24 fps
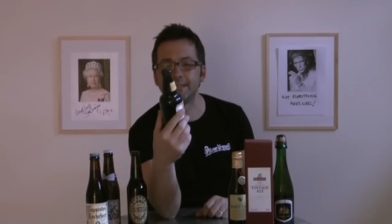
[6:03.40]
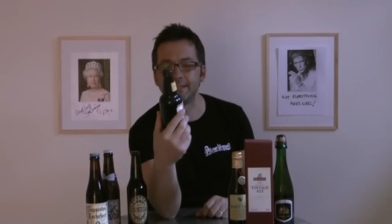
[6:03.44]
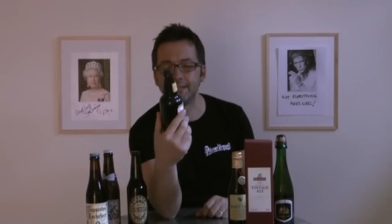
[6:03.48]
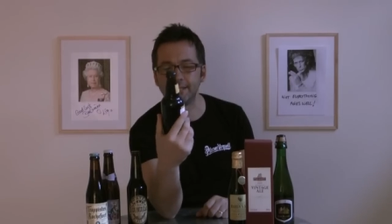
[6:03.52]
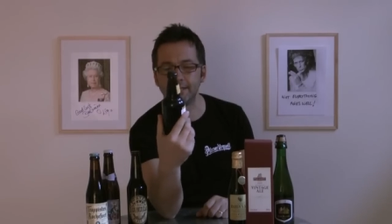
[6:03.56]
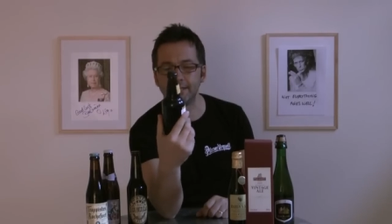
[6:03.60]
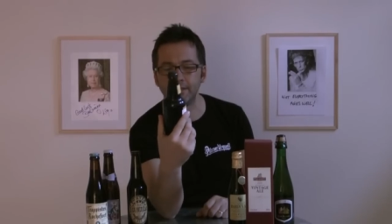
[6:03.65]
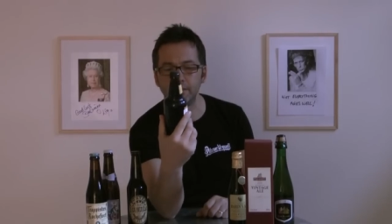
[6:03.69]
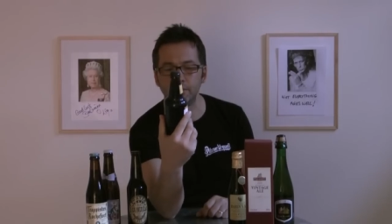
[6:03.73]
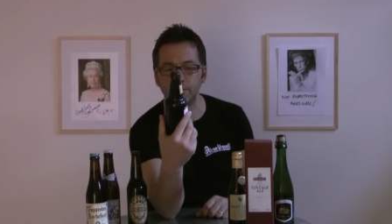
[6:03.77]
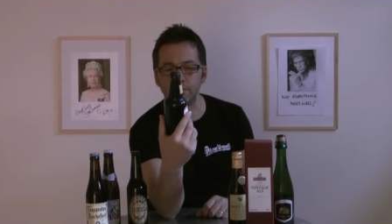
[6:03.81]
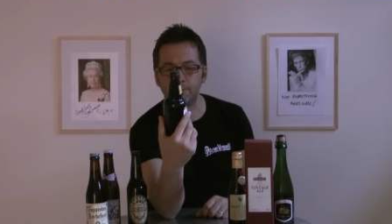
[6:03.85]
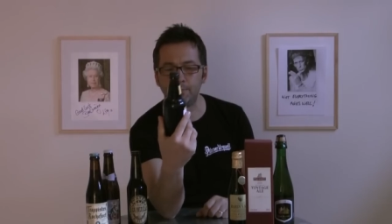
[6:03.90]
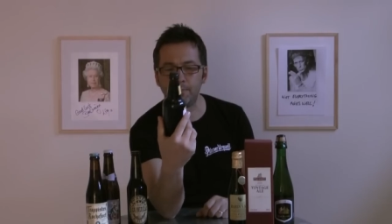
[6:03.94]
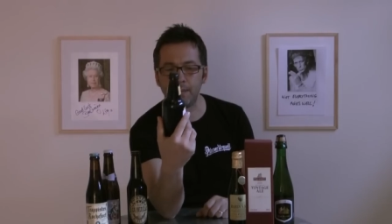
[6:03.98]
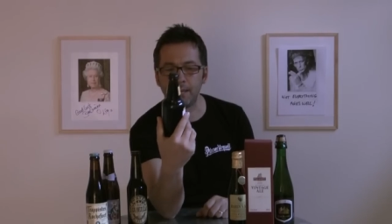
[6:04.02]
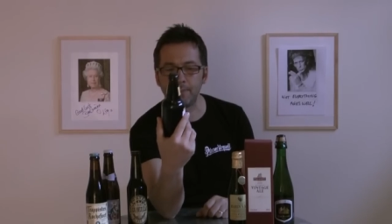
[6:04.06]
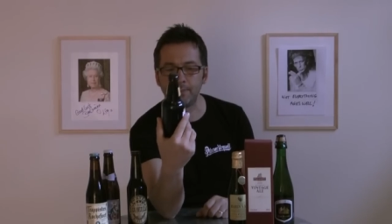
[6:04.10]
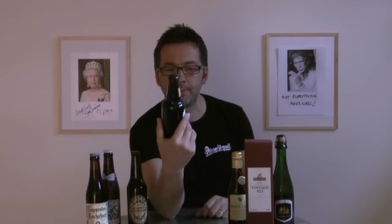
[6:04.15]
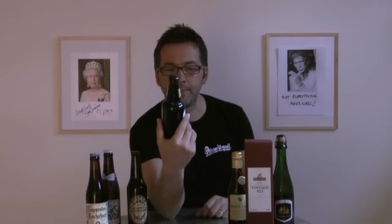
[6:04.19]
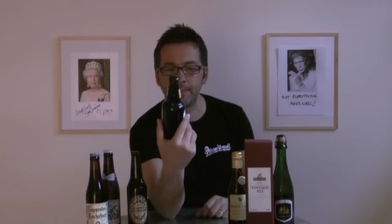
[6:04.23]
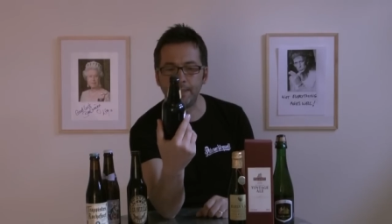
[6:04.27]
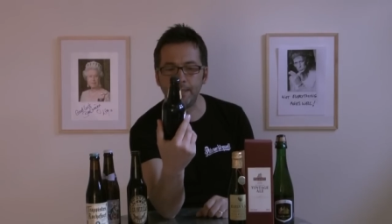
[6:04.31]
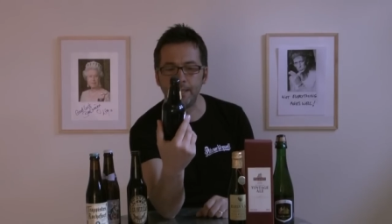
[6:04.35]
this little
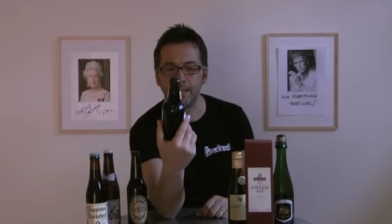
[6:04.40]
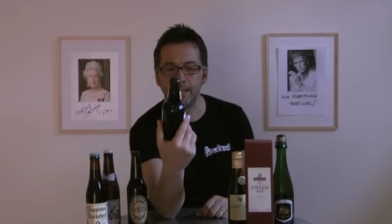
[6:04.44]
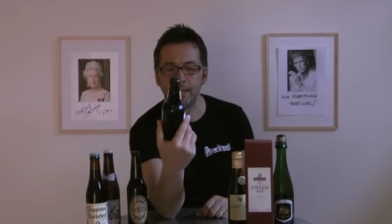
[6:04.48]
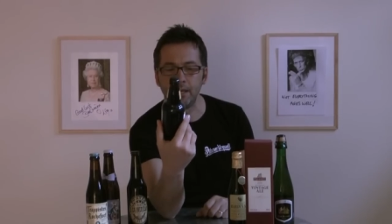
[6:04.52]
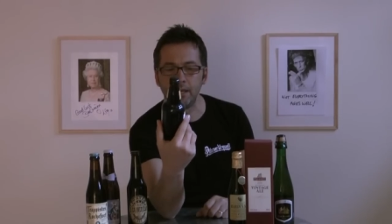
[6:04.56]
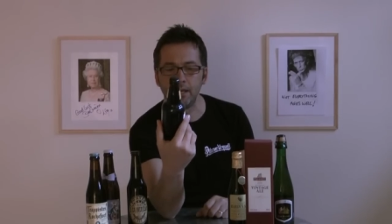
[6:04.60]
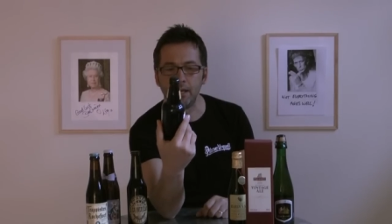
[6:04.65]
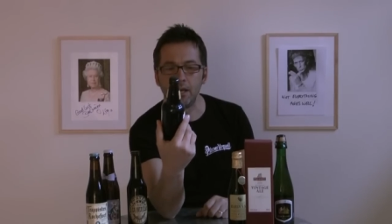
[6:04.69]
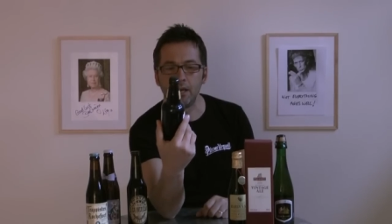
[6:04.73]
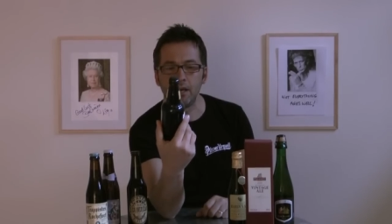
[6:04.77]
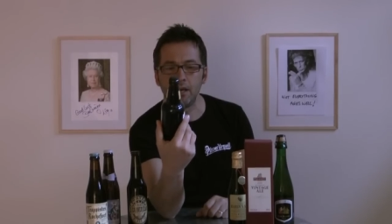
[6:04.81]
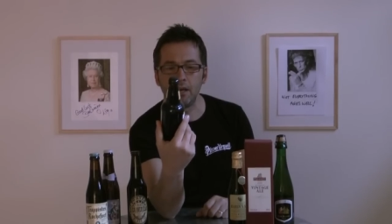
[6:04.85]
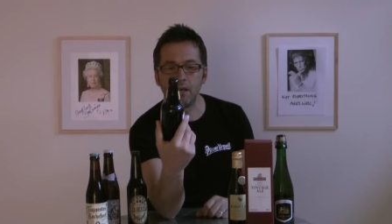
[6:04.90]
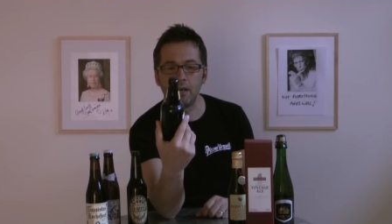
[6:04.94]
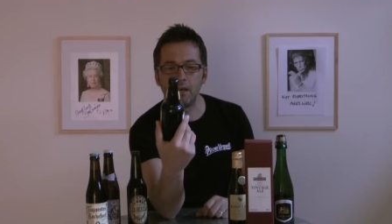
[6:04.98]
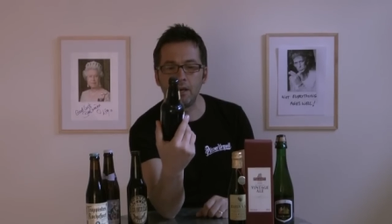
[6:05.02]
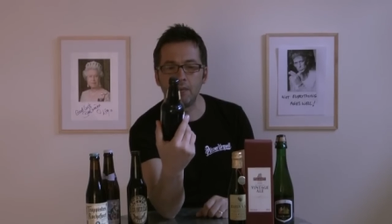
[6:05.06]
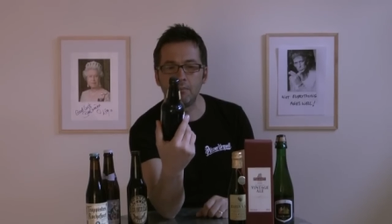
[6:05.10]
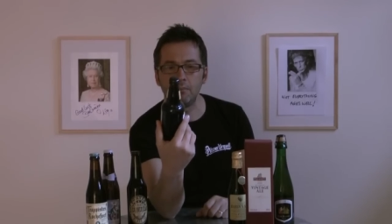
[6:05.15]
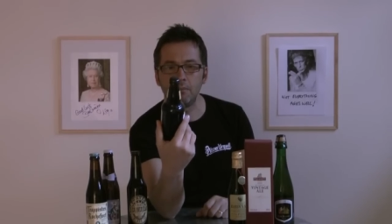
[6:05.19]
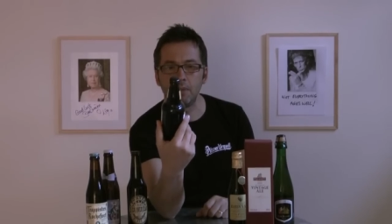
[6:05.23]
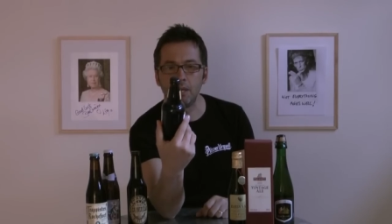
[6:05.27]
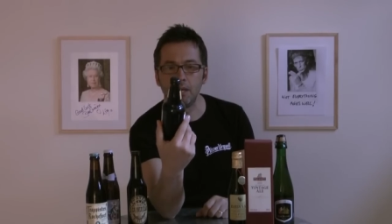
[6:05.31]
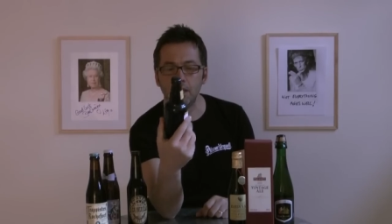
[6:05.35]
puppy.
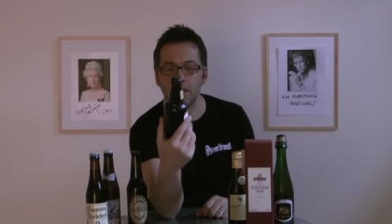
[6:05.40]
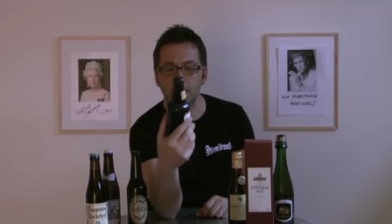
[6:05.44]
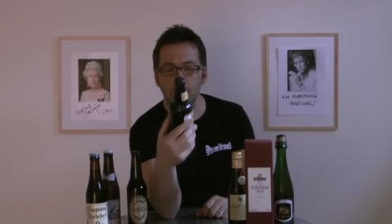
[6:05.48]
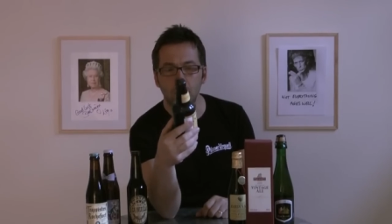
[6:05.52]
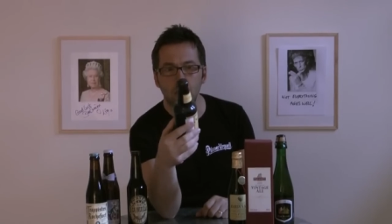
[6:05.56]
Um,